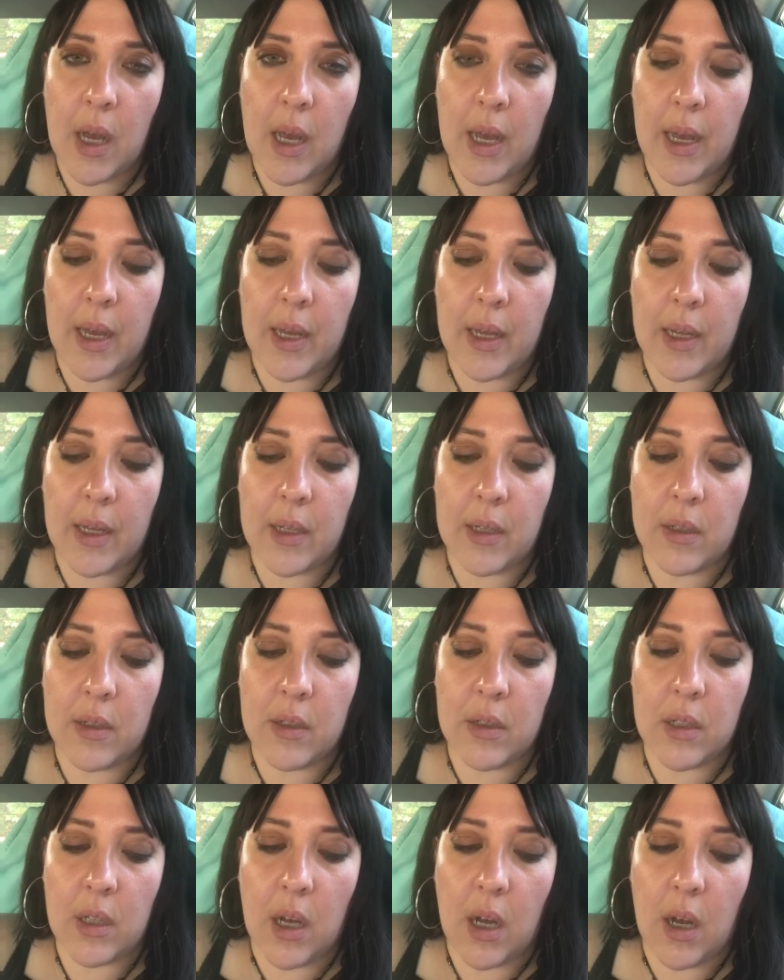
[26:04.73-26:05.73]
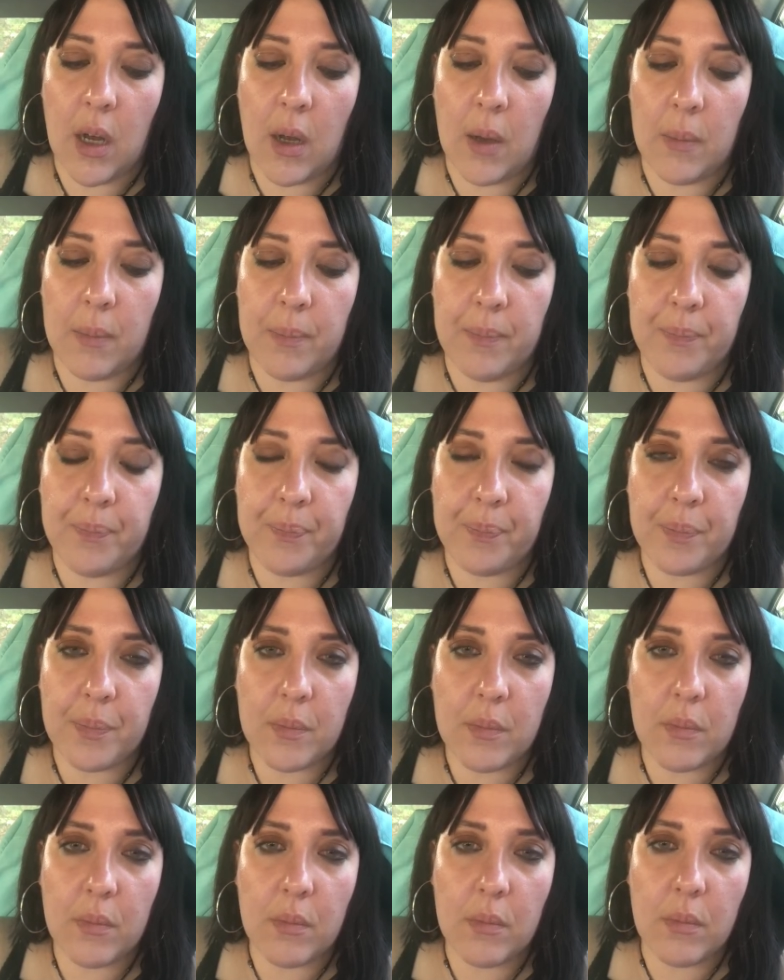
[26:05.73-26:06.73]
And
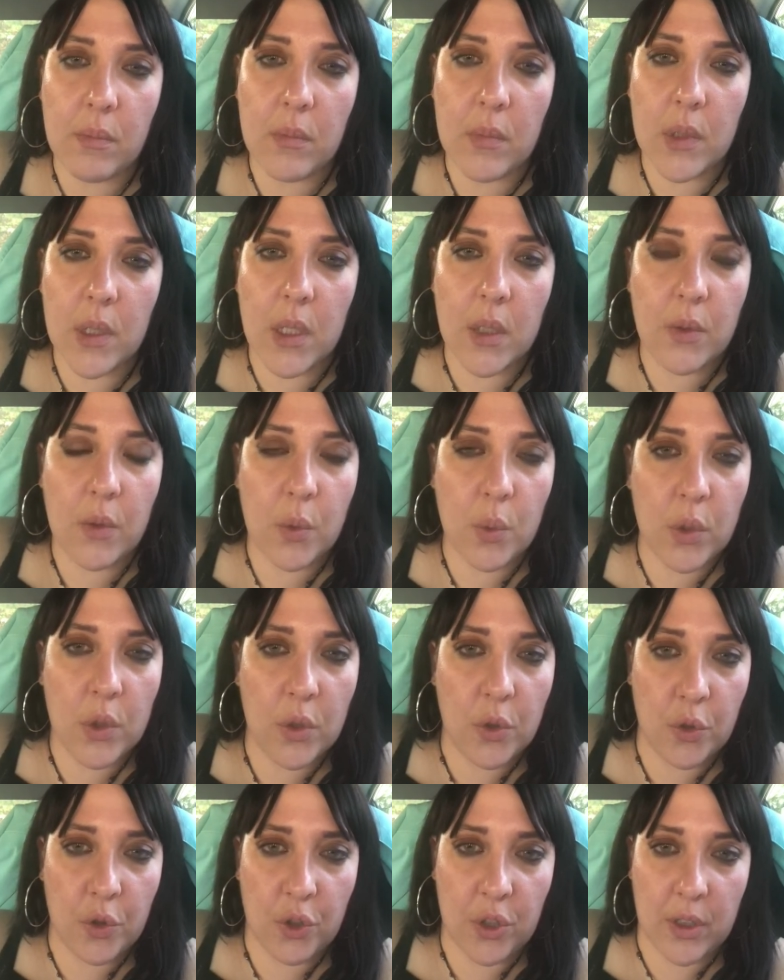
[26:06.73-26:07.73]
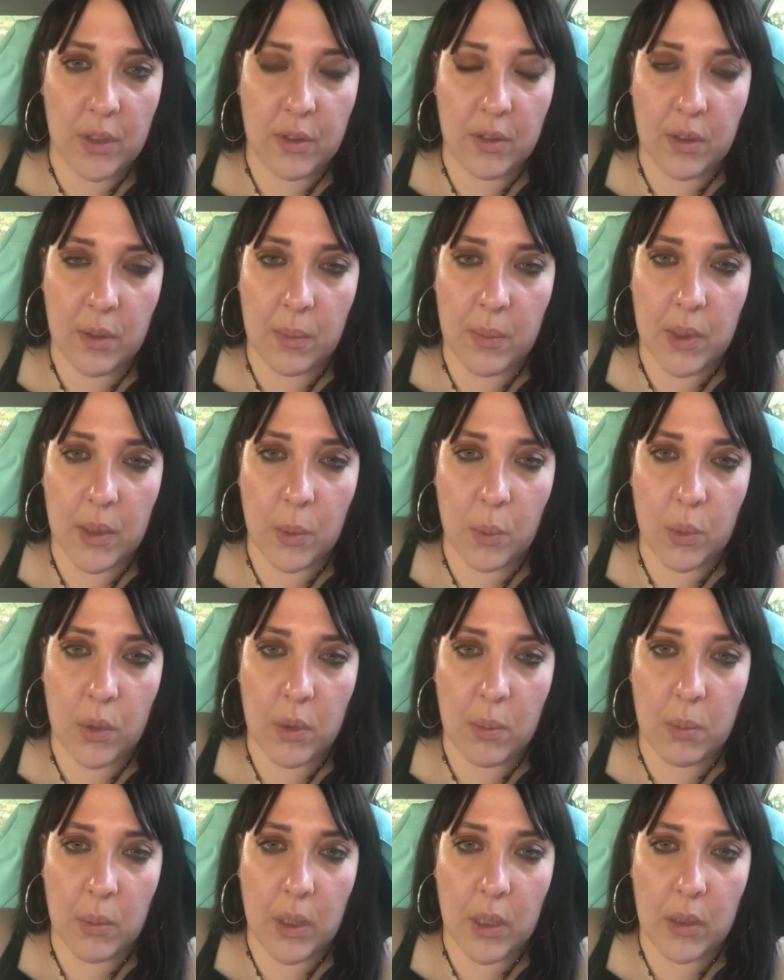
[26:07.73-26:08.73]
if you want to share something with
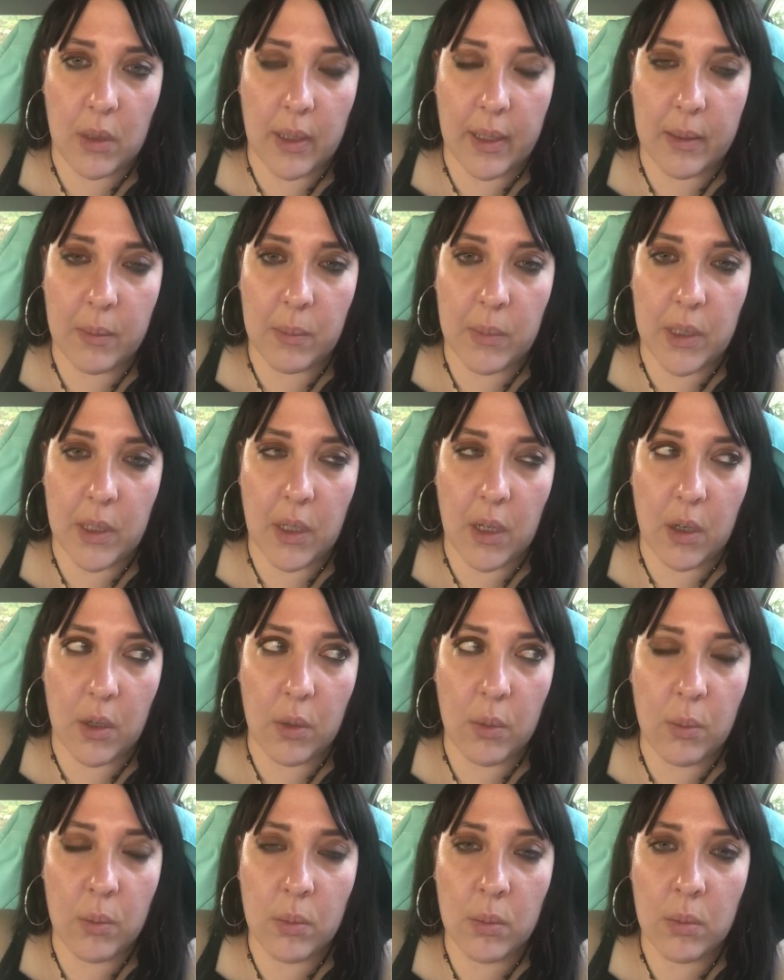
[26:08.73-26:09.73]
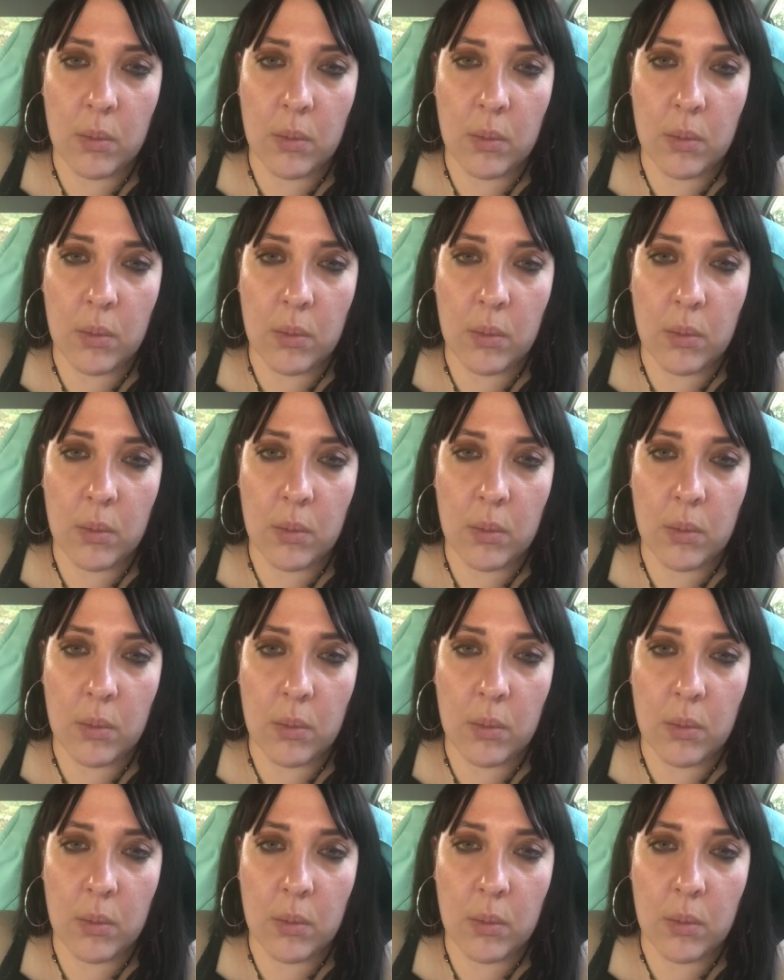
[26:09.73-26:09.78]
me, let me know.